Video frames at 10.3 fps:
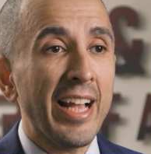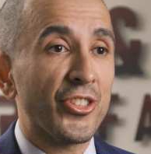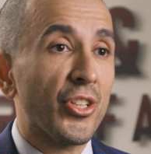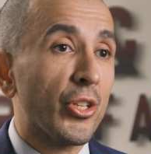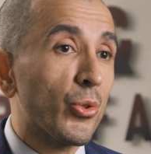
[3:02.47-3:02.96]
and
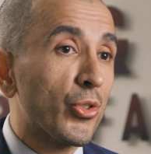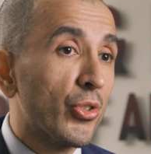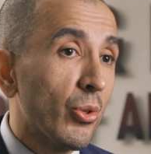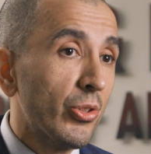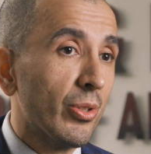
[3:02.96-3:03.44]

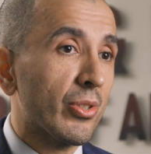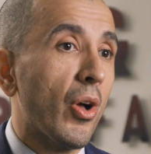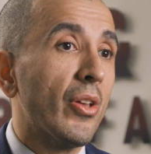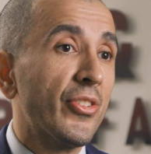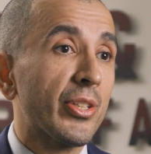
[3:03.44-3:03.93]
psychosocial
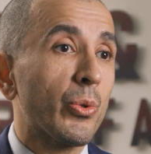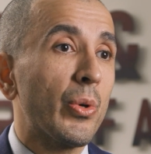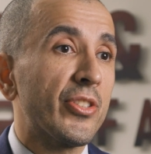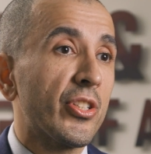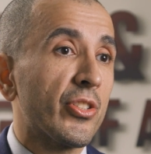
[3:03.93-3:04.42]

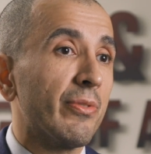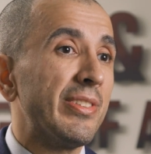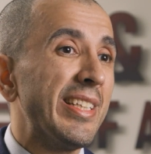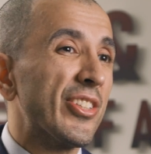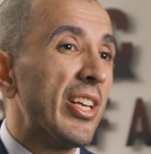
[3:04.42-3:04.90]
consequences of
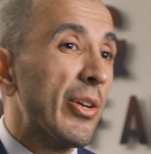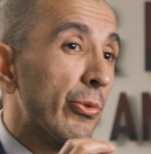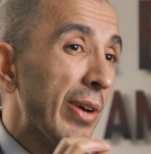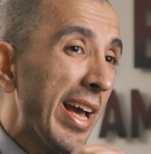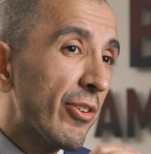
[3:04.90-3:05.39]
these
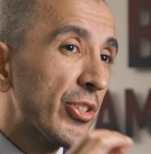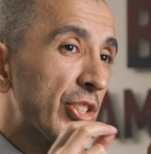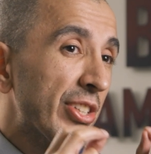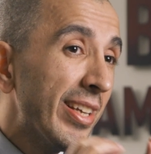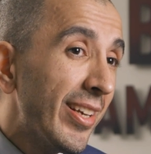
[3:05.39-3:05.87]
rather
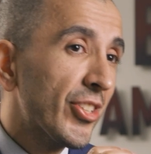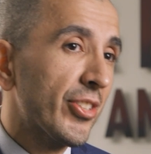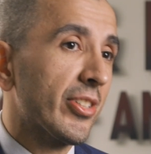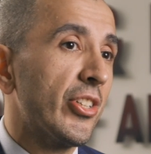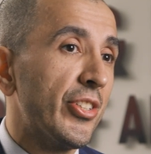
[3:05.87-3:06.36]

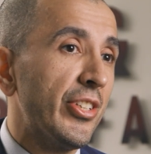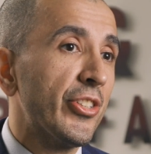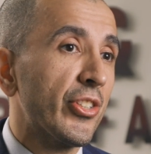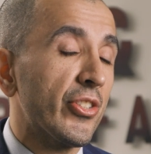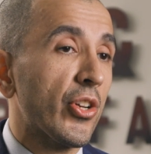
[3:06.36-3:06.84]
sinister
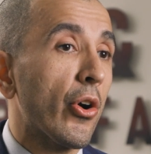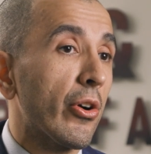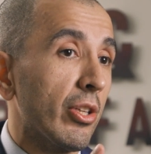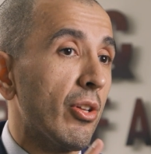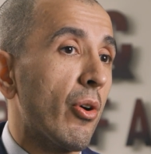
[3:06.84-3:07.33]
conditions
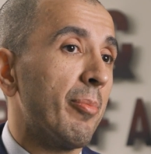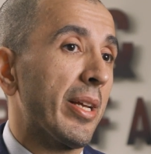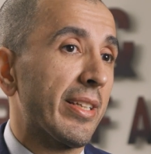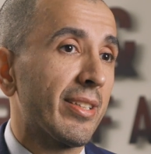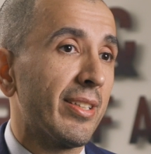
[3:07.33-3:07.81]
are alarming.